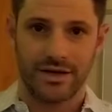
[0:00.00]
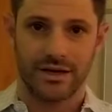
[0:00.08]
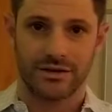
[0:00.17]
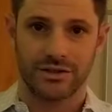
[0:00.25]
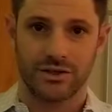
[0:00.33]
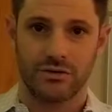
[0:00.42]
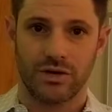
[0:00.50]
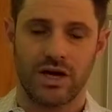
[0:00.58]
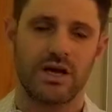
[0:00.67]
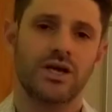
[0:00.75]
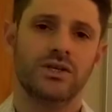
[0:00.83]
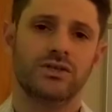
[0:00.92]
in
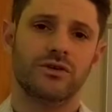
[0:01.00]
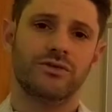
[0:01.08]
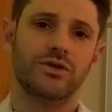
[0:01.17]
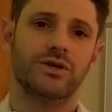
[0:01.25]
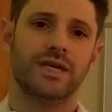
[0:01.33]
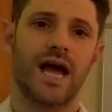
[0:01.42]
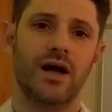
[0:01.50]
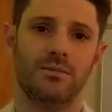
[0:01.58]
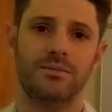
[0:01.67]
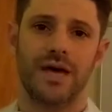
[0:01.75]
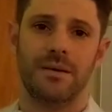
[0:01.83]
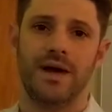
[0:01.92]
Arizona. So if you could
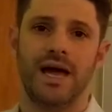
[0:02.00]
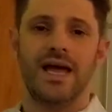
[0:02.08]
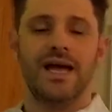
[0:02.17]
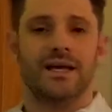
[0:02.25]
help them